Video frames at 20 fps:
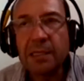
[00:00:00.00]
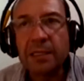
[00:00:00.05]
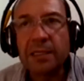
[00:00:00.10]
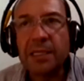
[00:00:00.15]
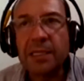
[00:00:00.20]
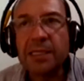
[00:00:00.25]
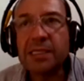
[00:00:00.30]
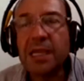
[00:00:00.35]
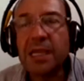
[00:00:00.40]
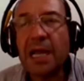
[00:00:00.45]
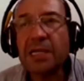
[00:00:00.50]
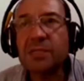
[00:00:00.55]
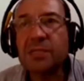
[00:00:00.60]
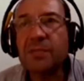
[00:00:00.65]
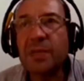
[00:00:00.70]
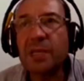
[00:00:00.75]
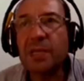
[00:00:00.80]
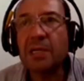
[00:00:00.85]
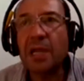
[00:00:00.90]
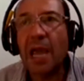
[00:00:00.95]
this has
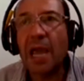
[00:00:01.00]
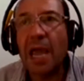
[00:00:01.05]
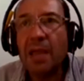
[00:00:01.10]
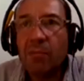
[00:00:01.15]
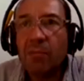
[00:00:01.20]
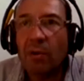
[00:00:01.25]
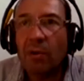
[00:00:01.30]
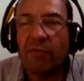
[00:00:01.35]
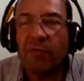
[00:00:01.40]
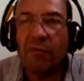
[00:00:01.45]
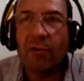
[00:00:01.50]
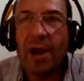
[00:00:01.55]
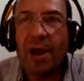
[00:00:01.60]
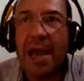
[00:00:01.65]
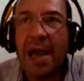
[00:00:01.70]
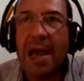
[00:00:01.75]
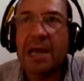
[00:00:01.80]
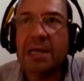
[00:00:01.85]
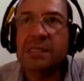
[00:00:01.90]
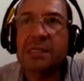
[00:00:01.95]
been able for
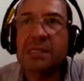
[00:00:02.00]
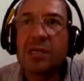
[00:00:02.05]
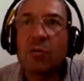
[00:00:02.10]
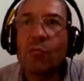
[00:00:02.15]
us